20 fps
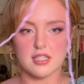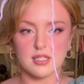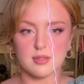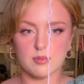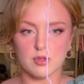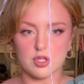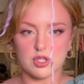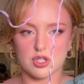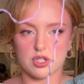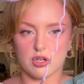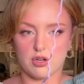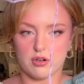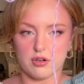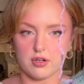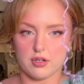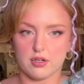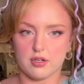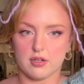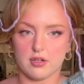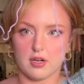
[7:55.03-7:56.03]
as much
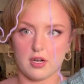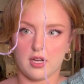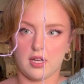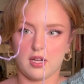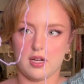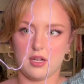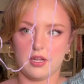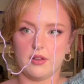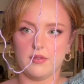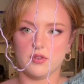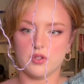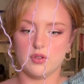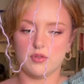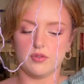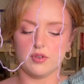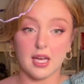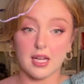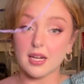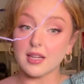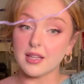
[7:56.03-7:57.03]
yarn I had left
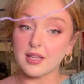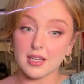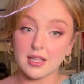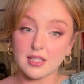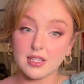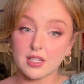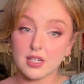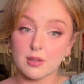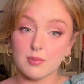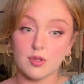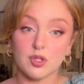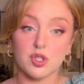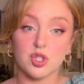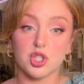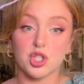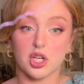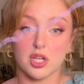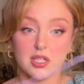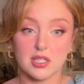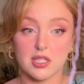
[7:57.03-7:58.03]
over. And I think that's going to be
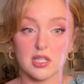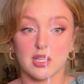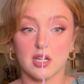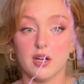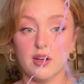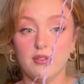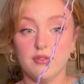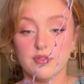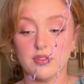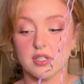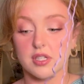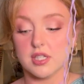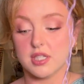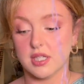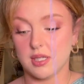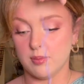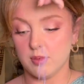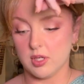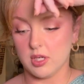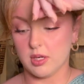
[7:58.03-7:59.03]
just enough to
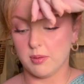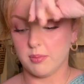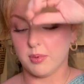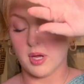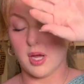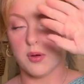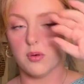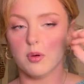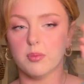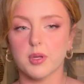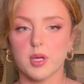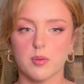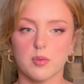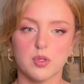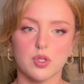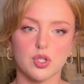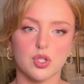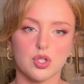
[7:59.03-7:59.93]
seam it up. I won't be able to